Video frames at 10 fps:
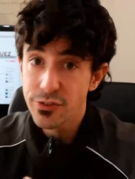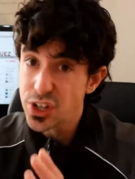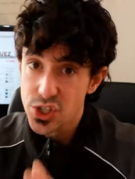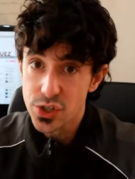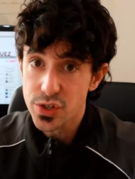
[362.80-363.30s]

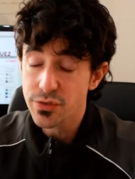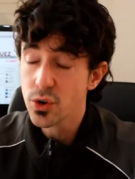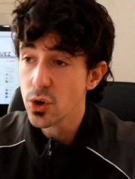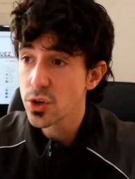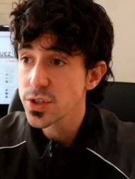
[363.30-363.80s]
features, of
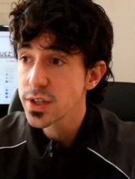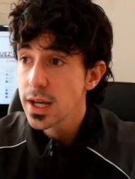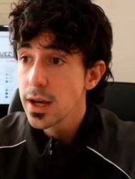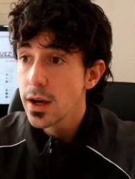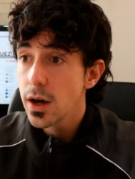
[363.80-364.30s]
course,
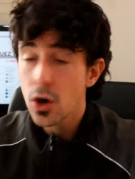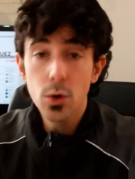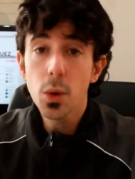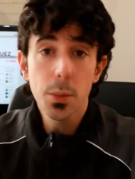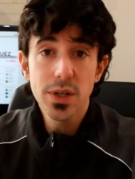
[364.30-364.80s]

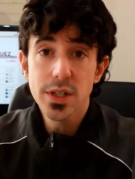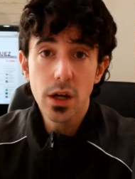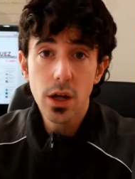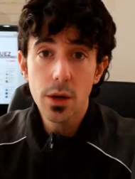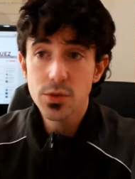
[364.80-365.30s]
on
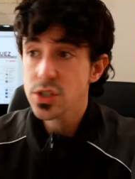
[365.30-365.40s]
WordPress.com.